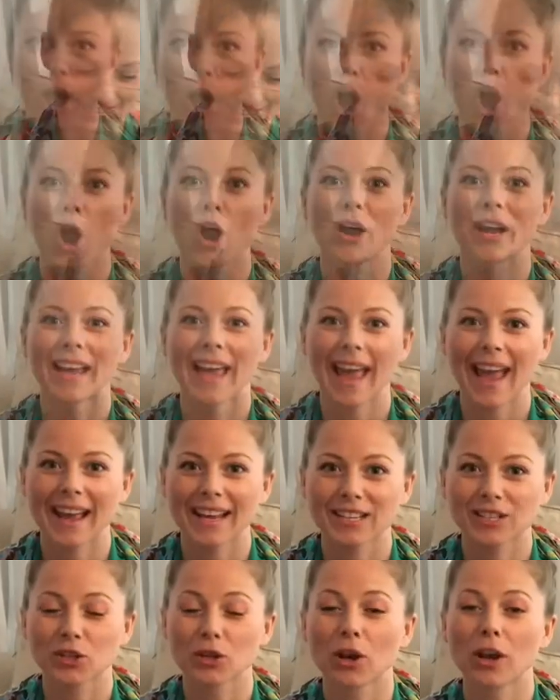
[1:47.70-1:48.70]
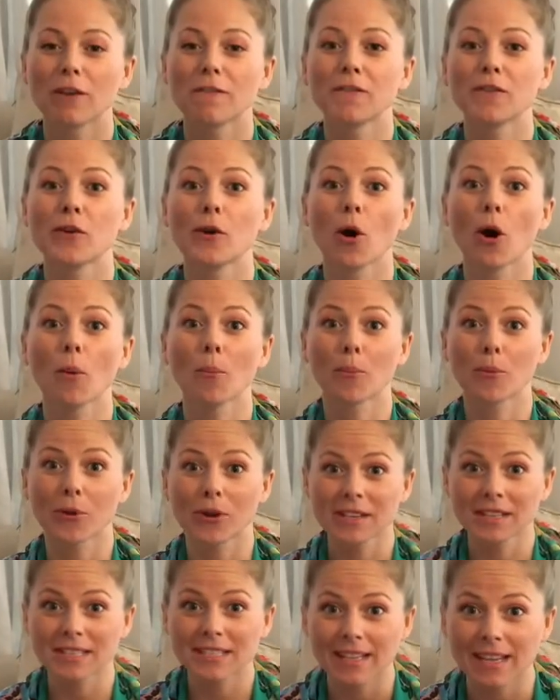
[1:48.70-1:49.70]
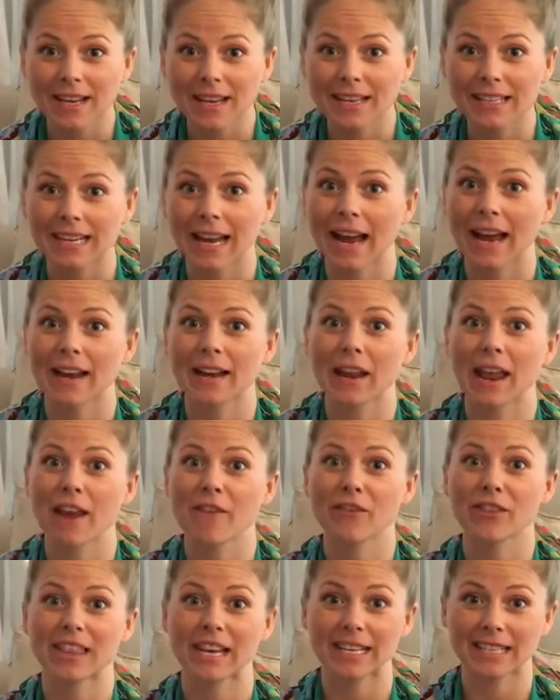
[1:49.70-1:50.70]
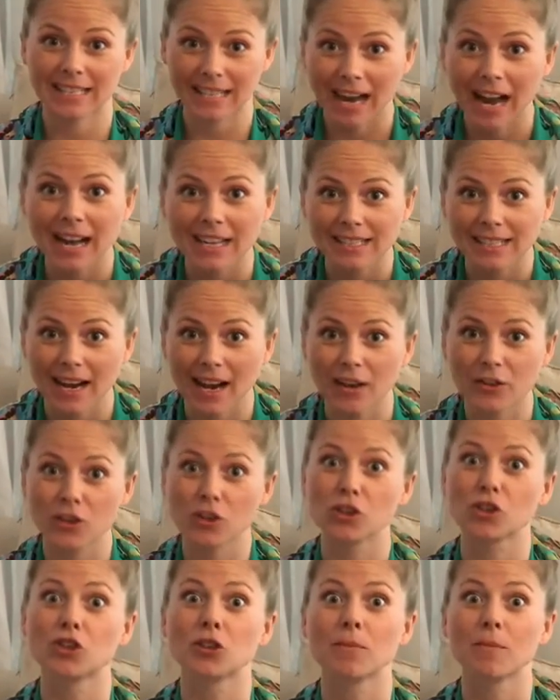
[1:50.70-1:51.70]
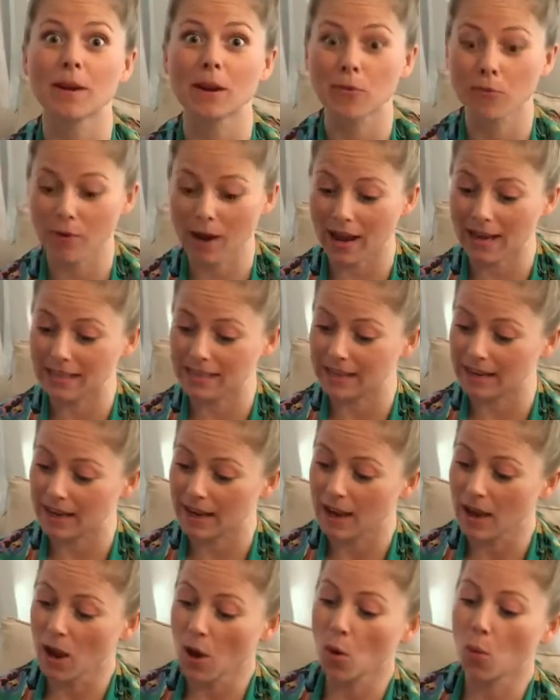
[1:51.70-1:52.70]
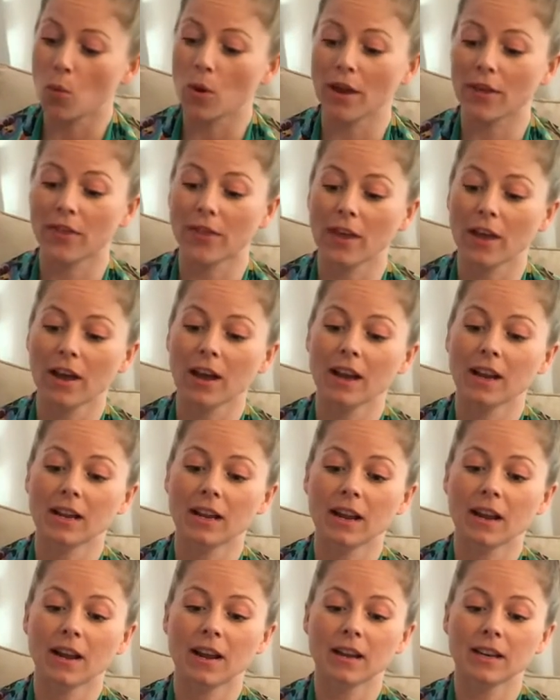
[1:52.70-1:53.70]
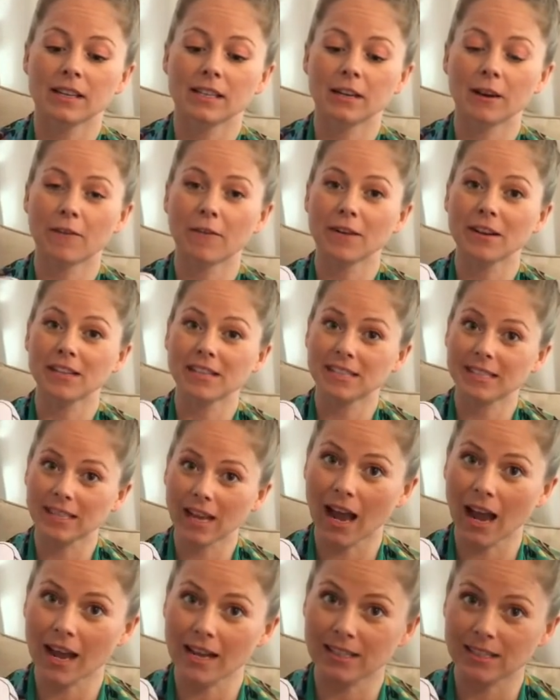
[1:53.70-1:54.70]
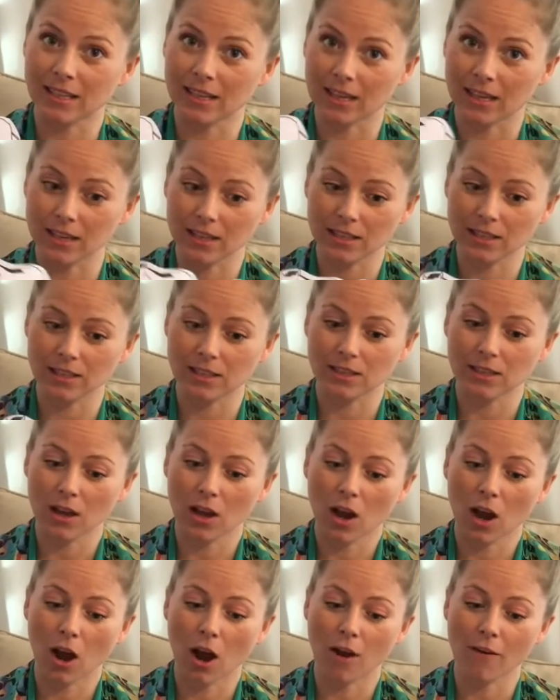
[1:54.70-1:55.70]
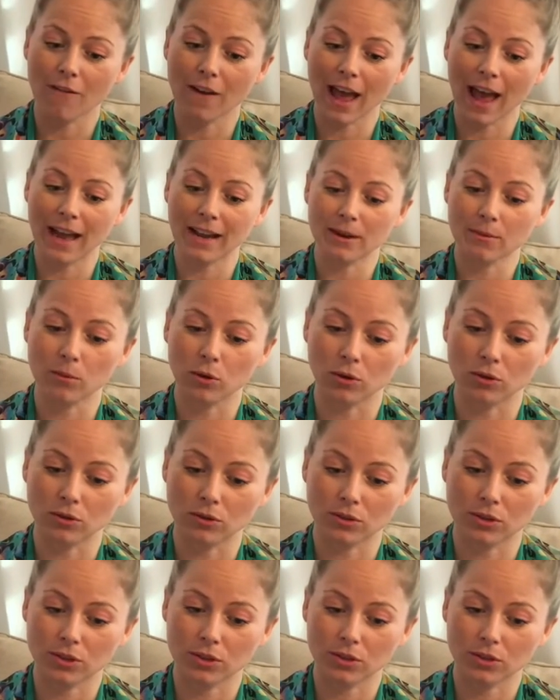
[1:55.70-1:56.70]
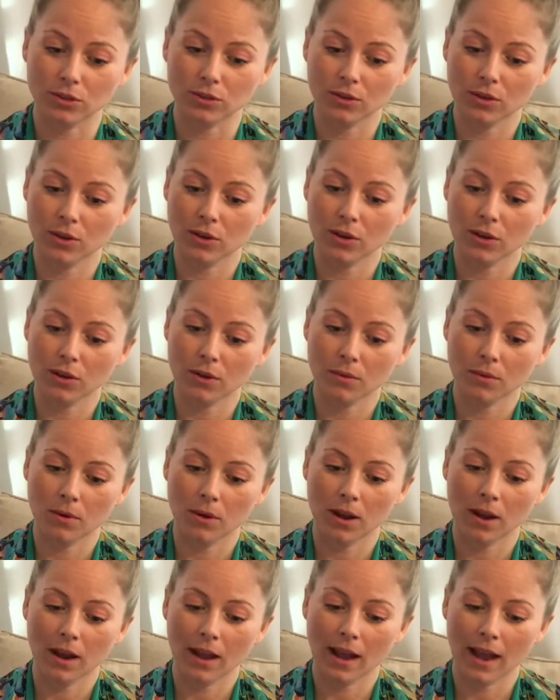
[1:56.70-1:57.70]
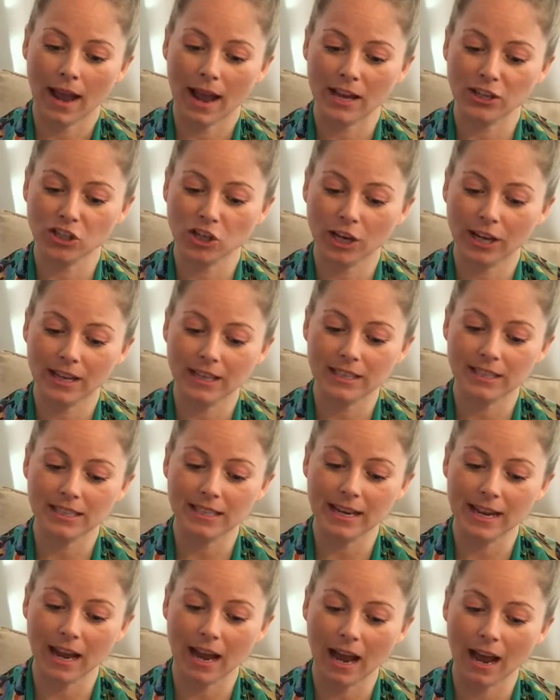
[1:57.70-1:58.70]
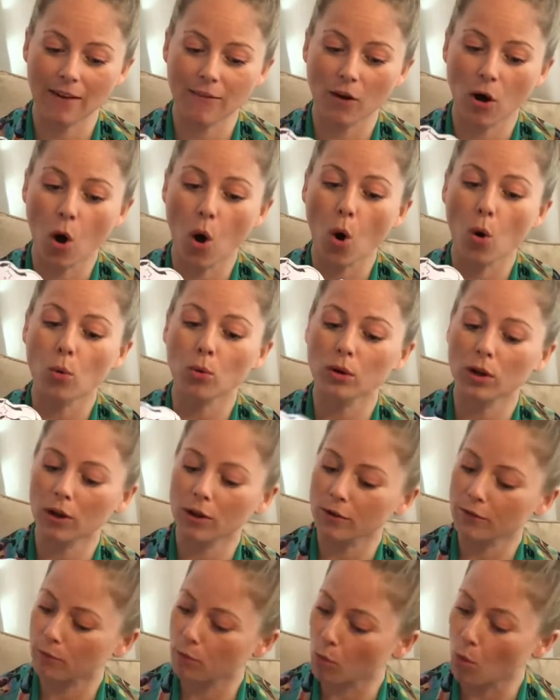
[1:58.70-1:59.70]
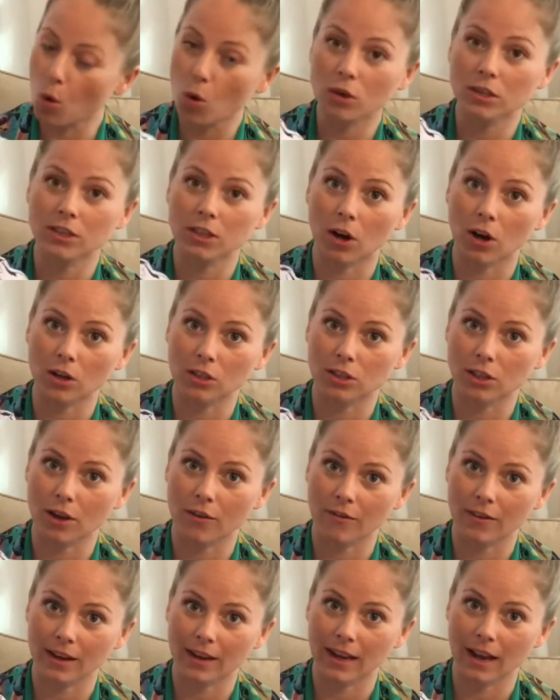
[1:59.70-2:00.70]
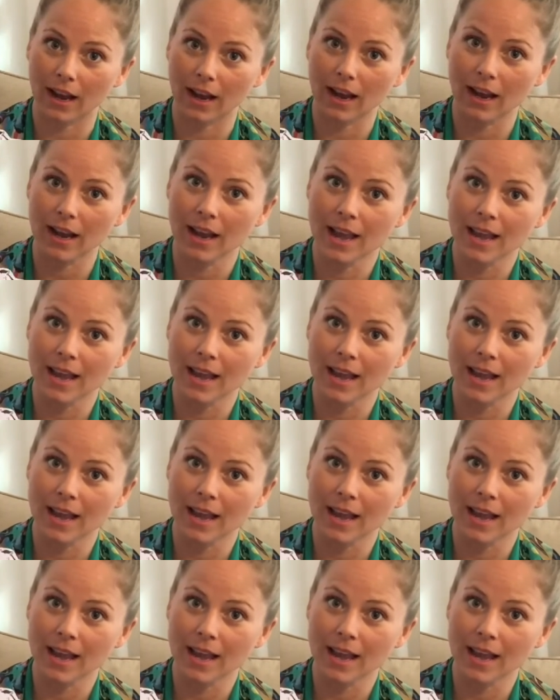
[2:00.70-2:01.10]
Okay, so if you are printed and everything's cut out, you should be ready with different sizes of animals. As you can see, I have a whole lot of warthogs over here.